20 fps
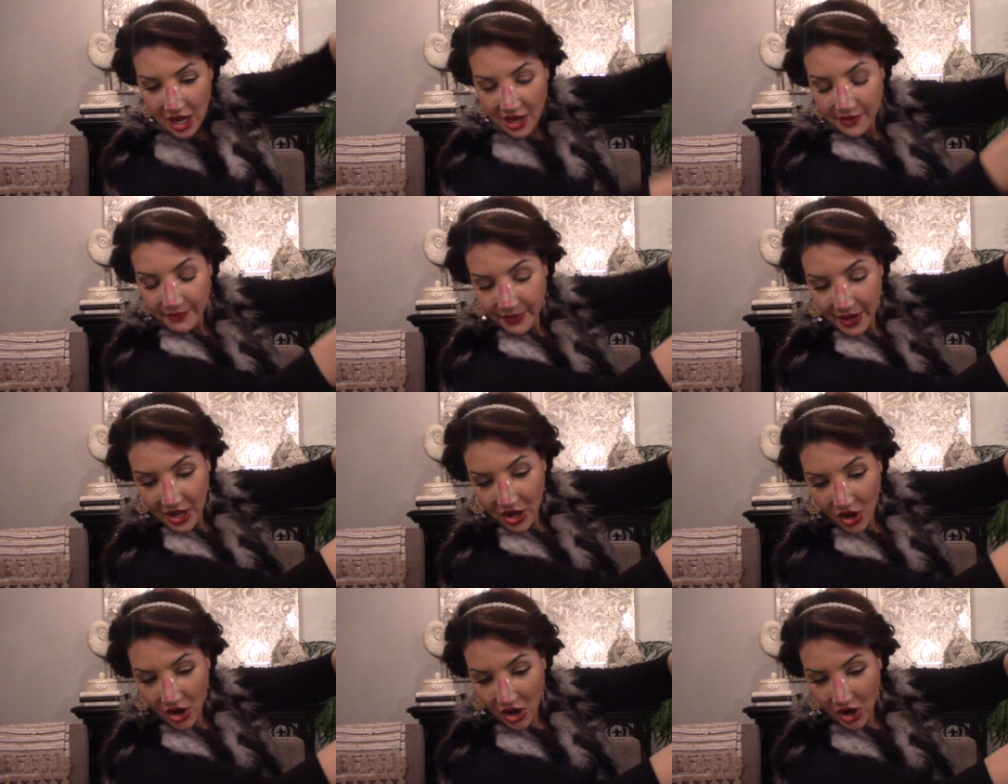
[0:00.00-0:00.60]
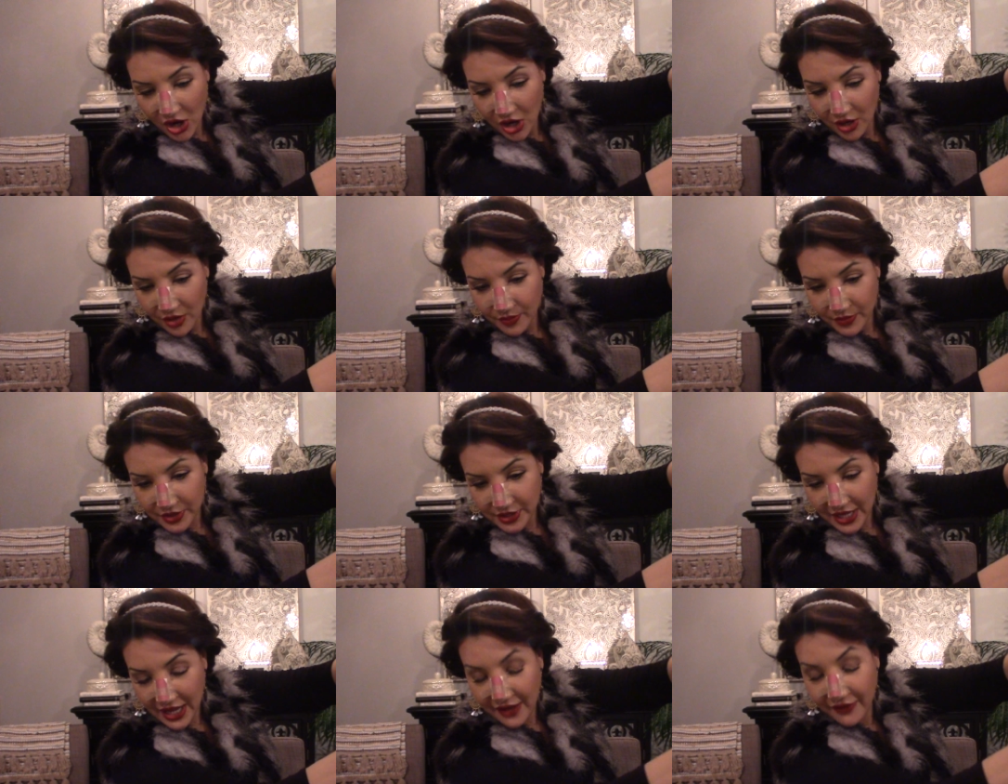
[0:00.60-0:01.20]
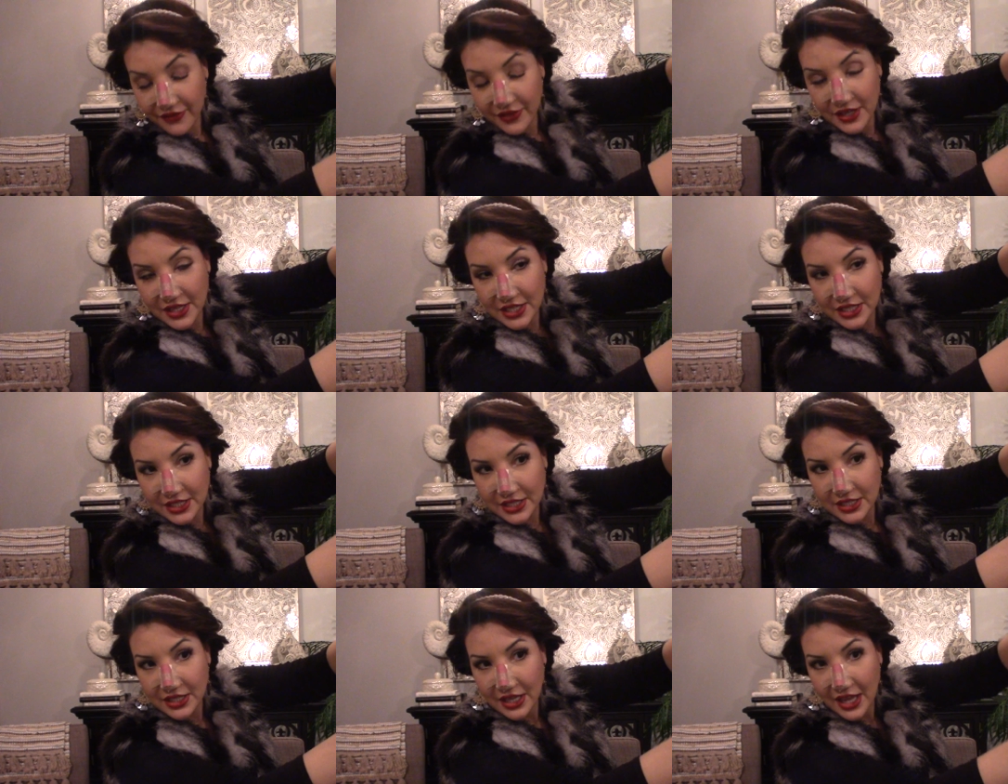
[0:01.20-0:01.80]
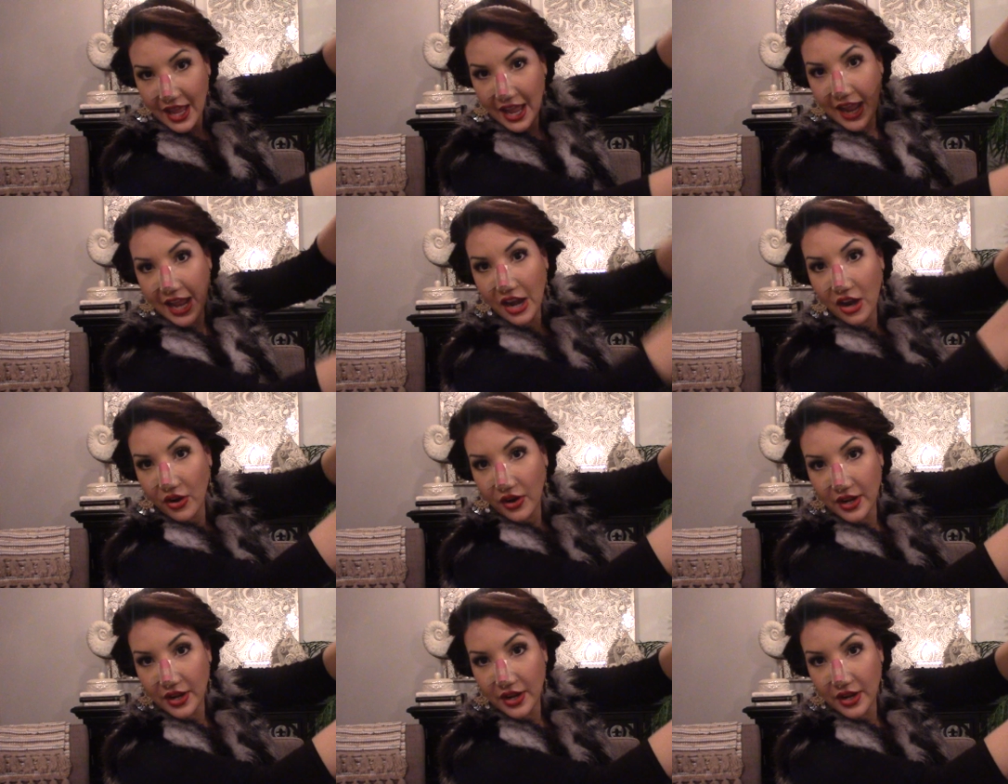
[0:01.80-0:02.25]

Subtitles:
my arms have this air